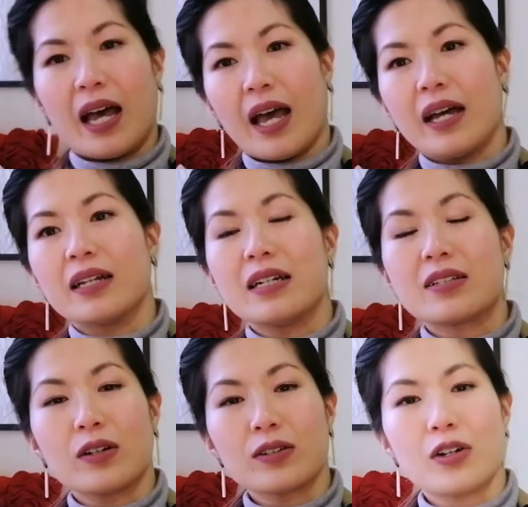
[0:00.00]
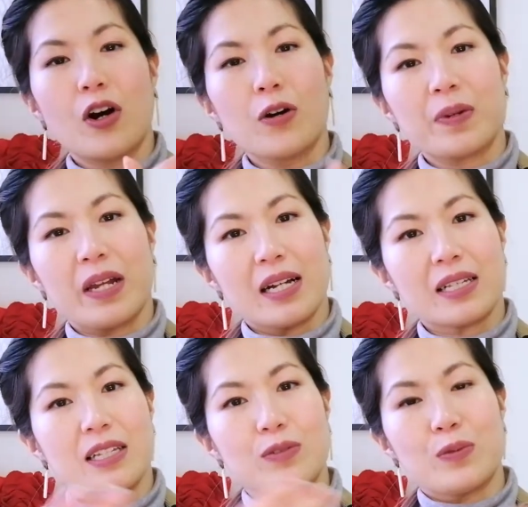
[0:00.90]
And it's also open
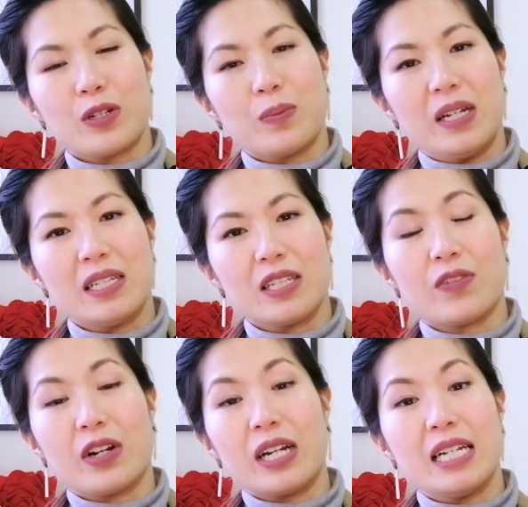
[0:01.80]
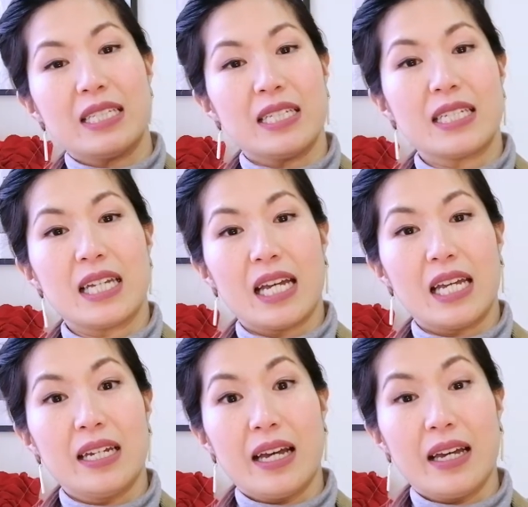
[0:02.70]
access, which means it's very easy to get
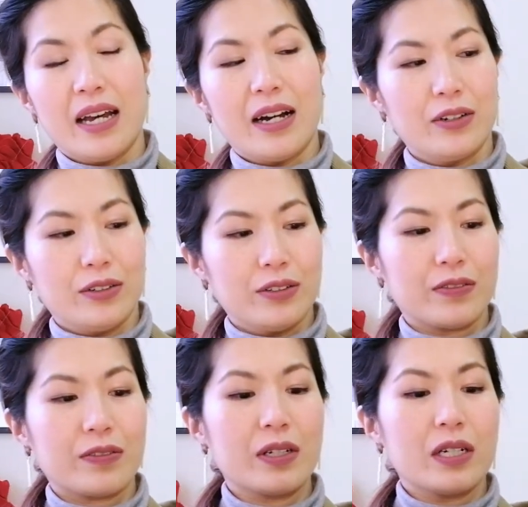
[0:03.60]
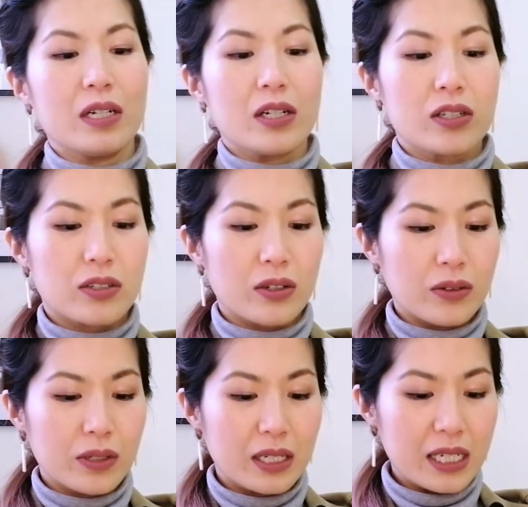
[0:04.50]
in and out of. So
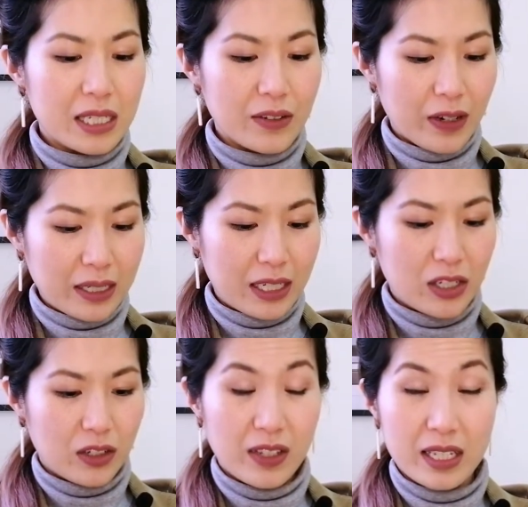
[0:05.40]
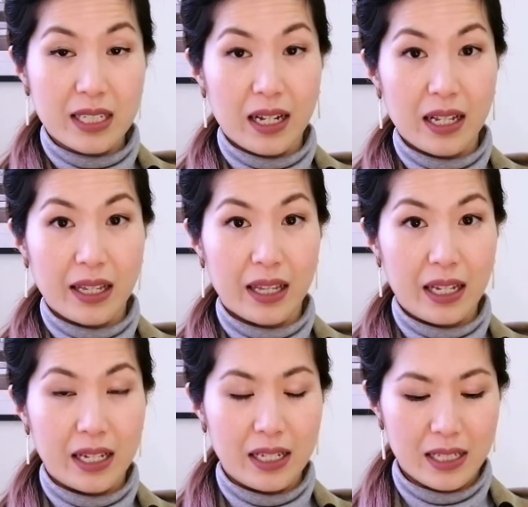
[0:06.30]
the disadvantage of this style, I
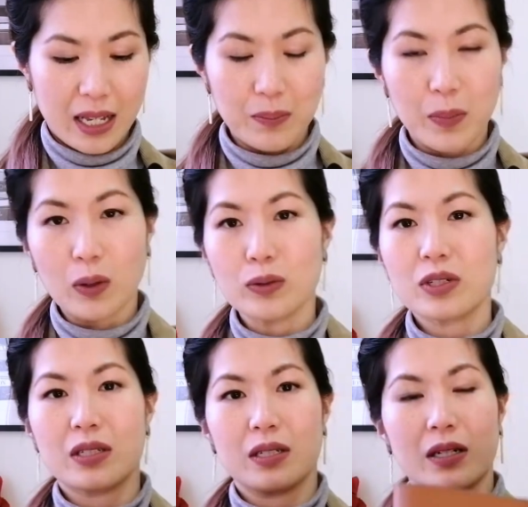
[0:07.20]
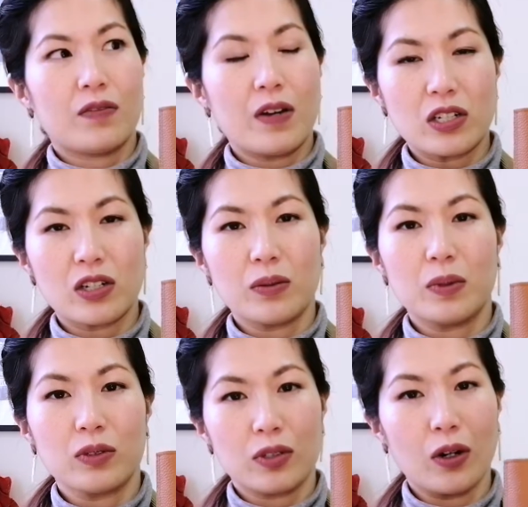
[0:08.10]
think, is that most
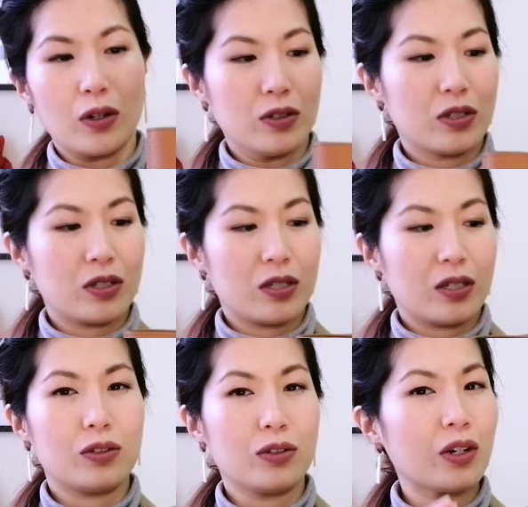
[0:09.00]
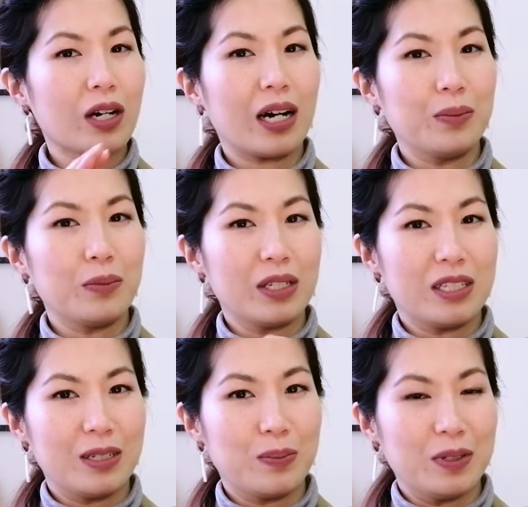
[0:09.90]
fashionable totes do not come with
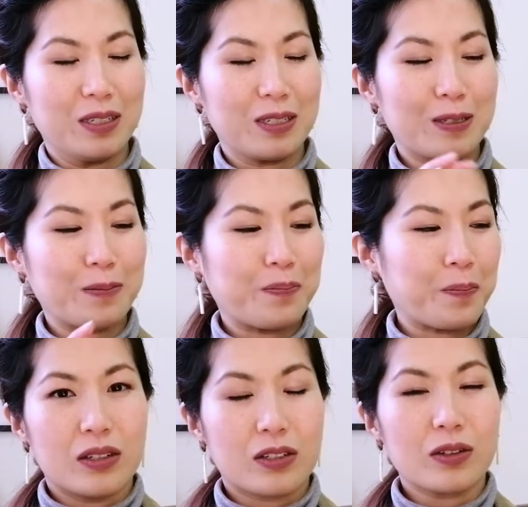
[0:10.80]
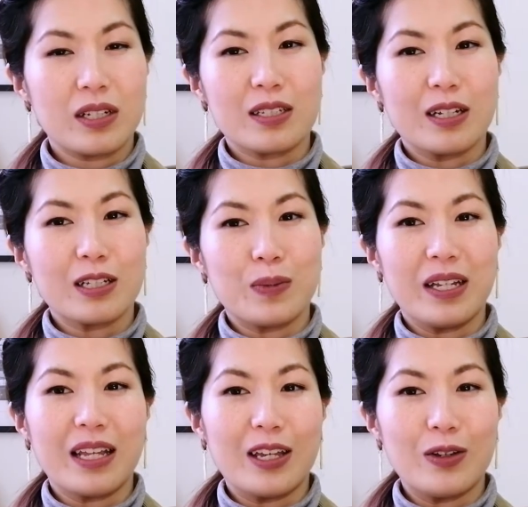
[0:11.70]
zippers. So this does mean
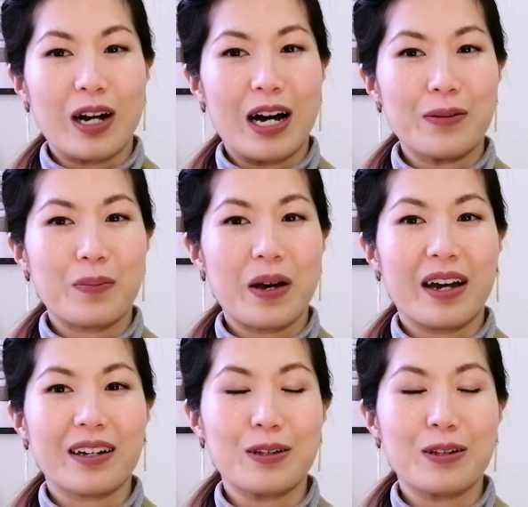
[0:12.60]
that you can't pack the